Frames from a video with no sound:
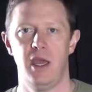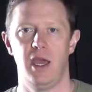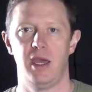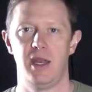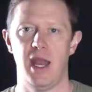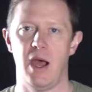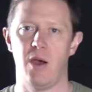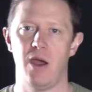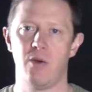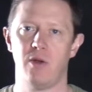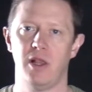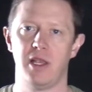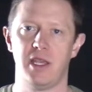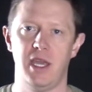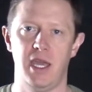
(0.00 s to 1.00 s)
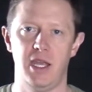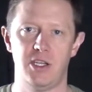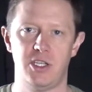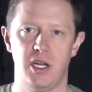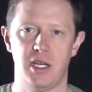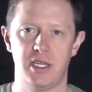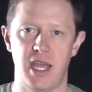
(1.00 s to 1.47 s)
and now I will
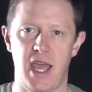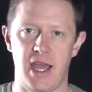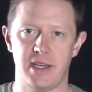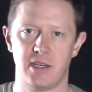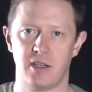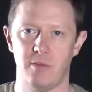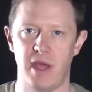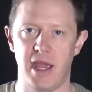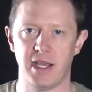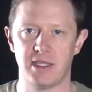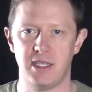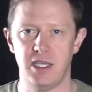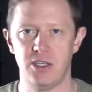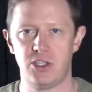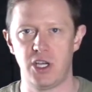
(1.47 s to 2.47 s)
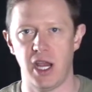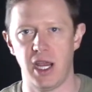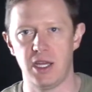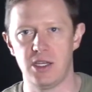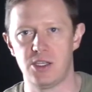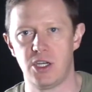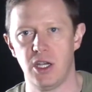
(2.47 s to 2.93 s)
engage in a tactical magazine
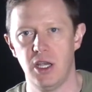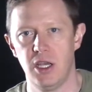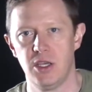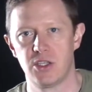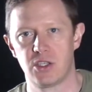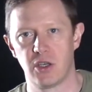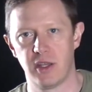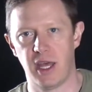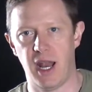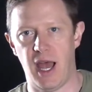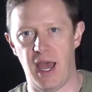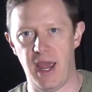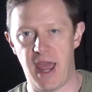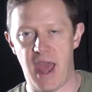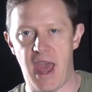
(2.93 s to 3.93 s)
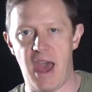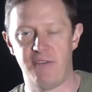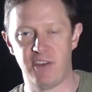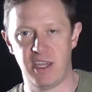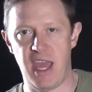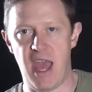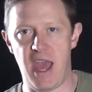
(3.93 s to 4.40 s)
change so that I have,
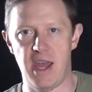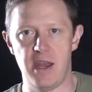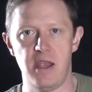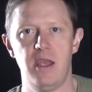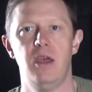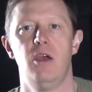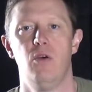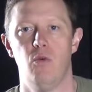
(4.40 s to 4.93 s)
again,